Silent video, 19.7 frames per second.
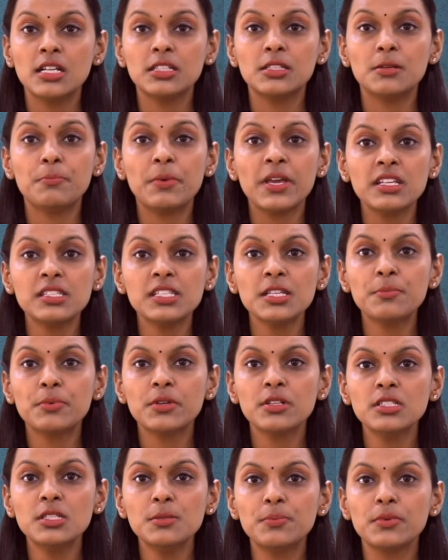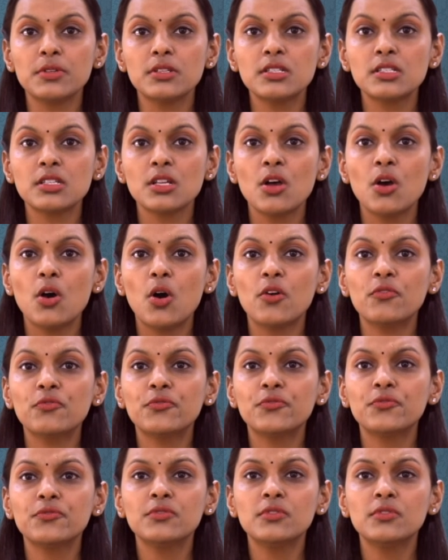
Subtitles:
The basic principles of